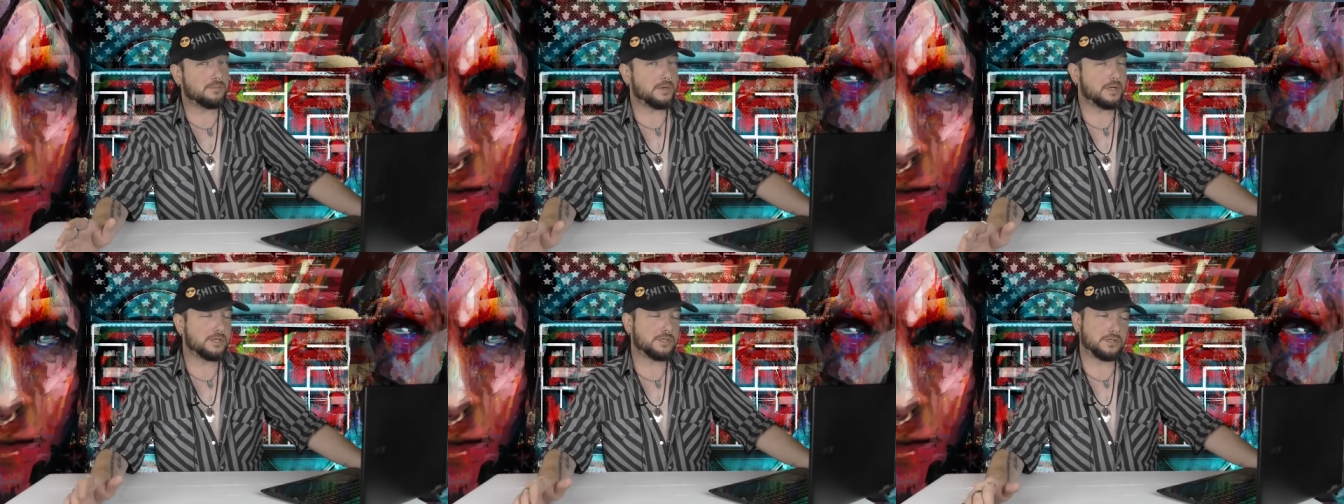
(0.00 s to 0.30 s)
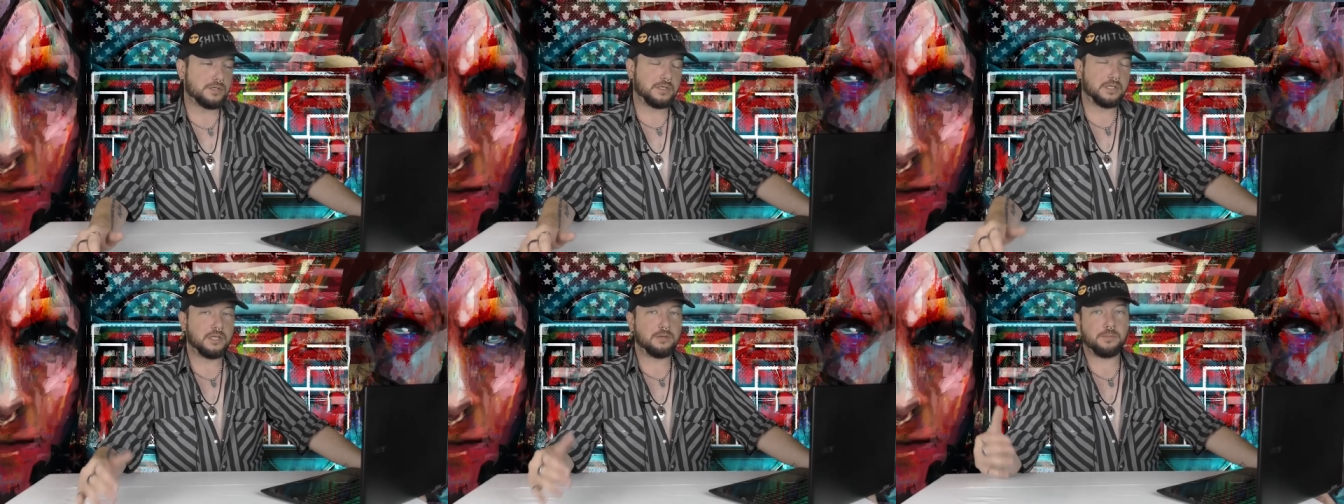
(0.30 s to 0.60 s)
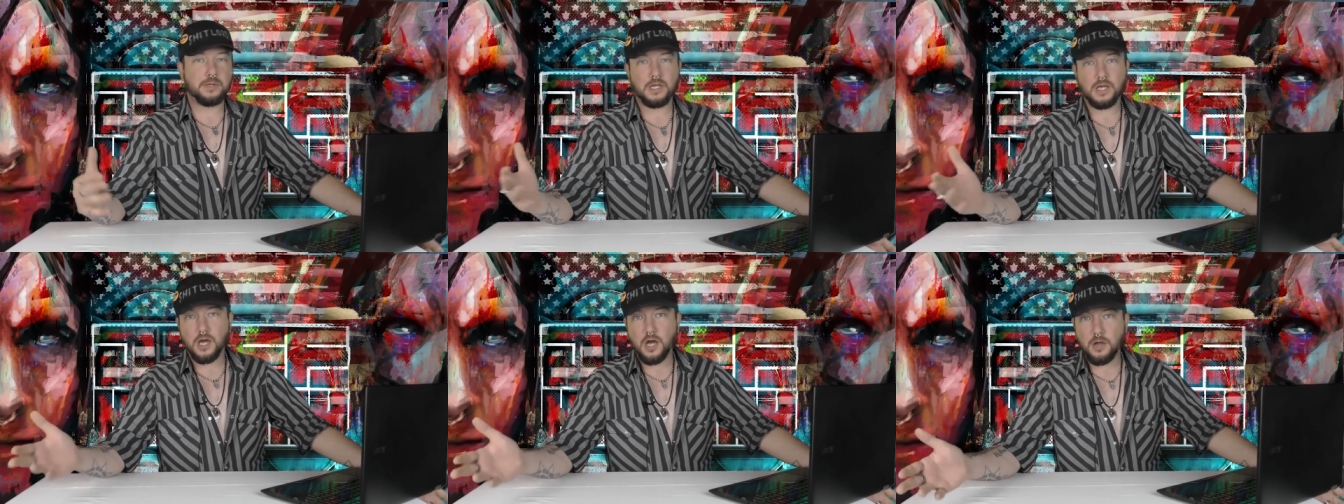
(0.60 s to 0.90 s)
make sure you leave
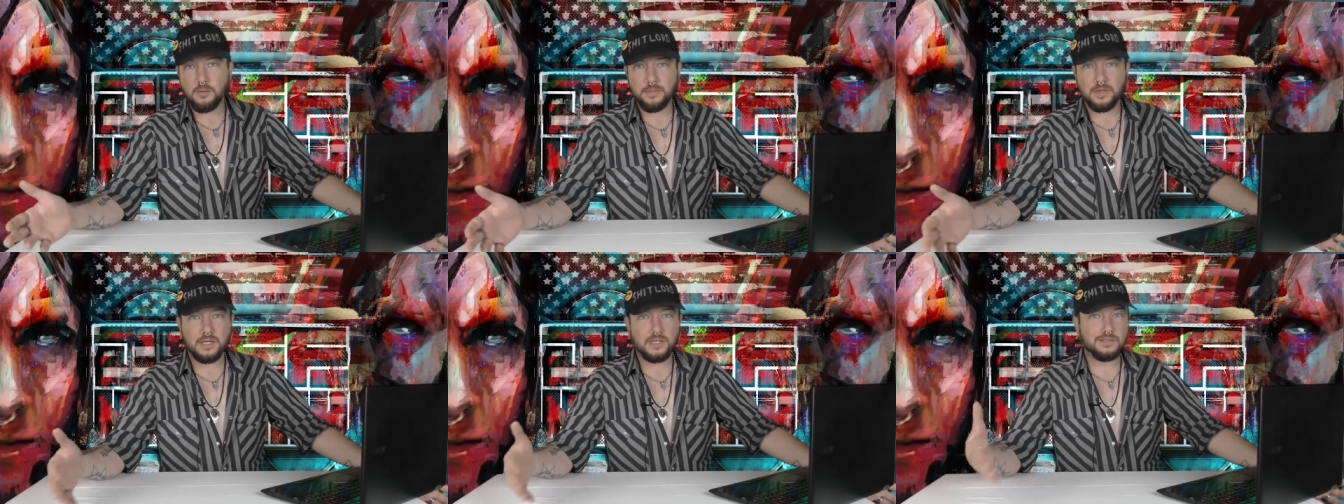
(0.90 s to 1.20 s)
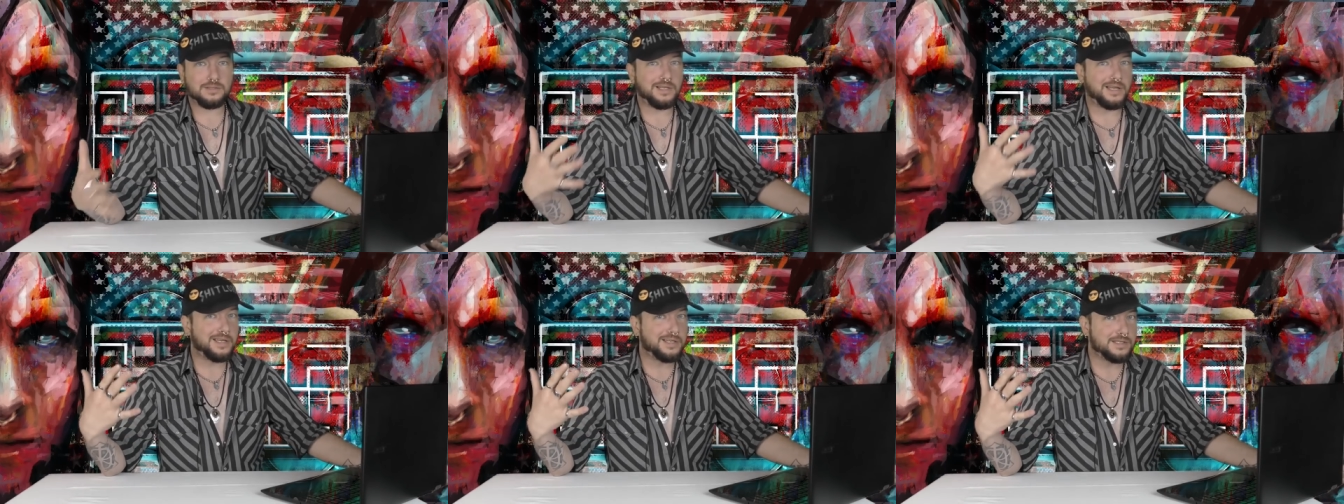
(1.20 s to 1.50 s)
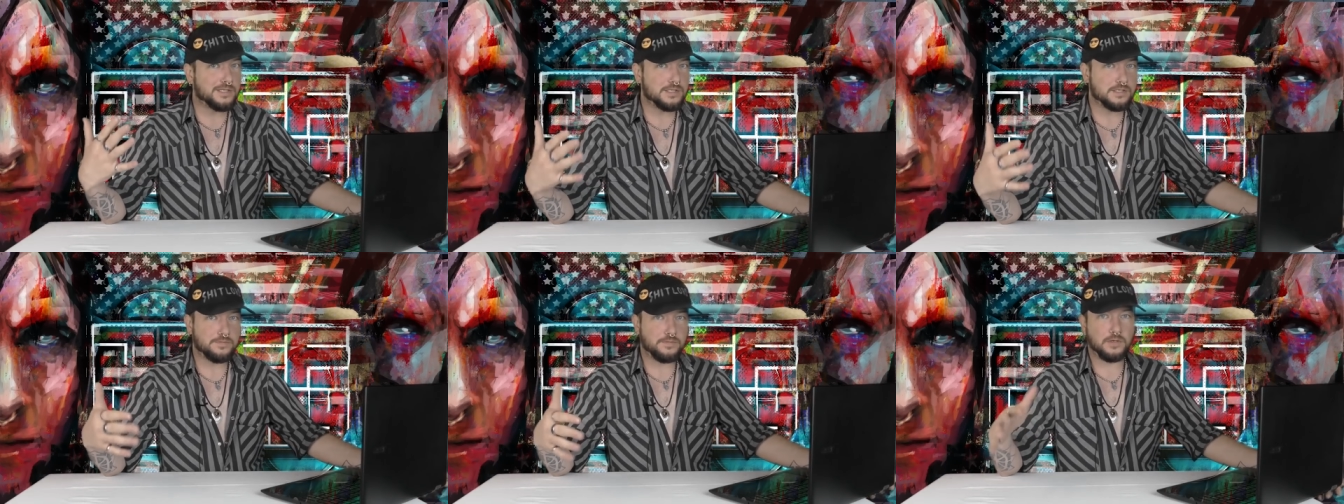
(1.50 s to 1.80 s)
me a comment, like
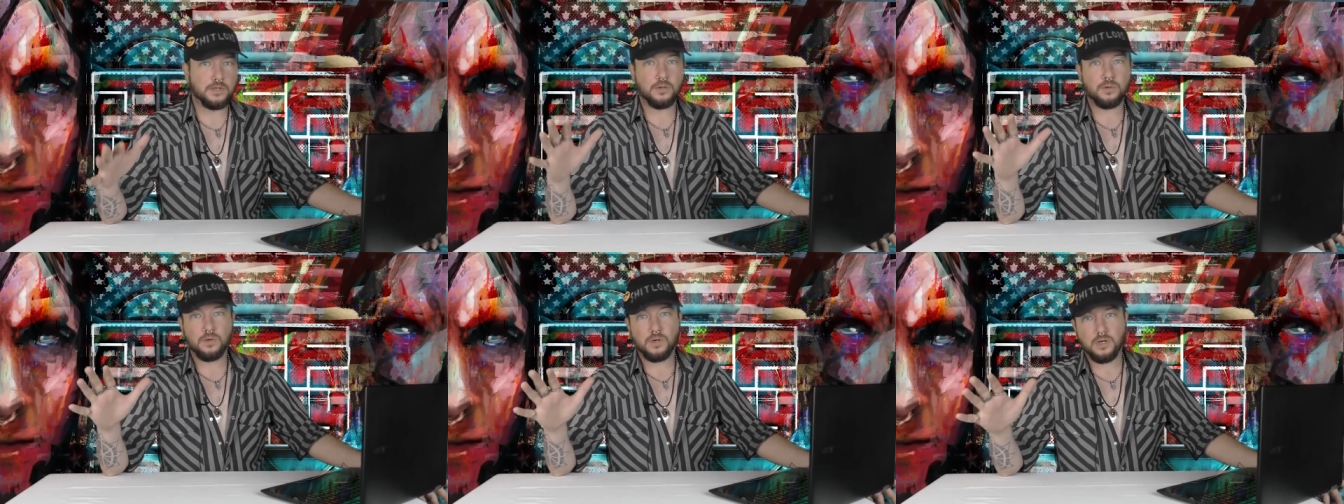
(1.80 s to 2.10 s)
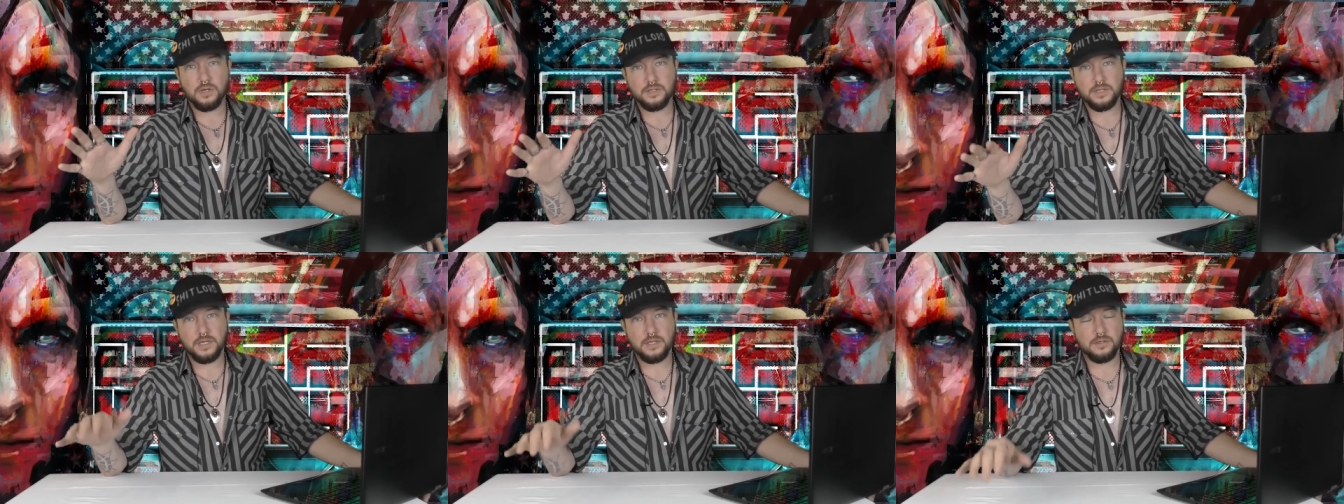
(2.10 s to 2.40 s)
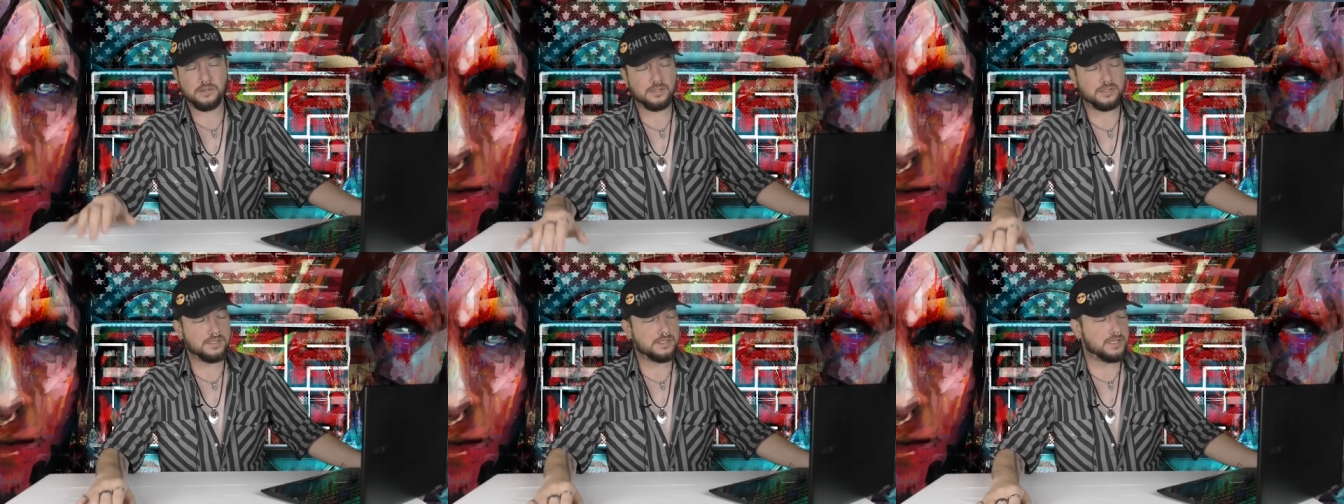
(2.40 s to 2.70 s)
this video, all that
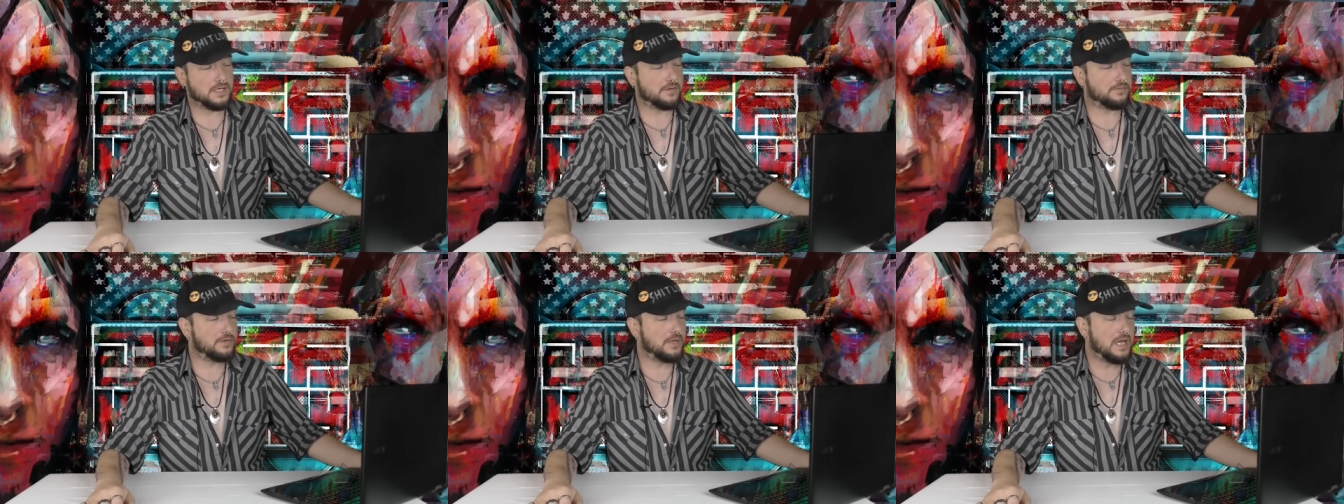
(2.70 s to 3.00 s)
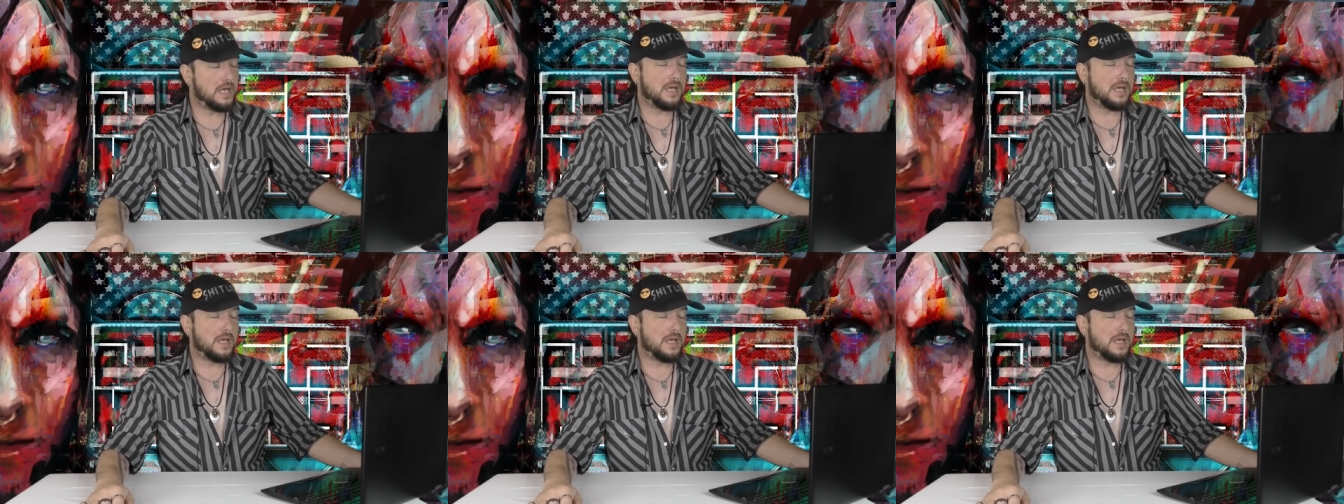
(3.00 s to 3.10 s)
good stuff,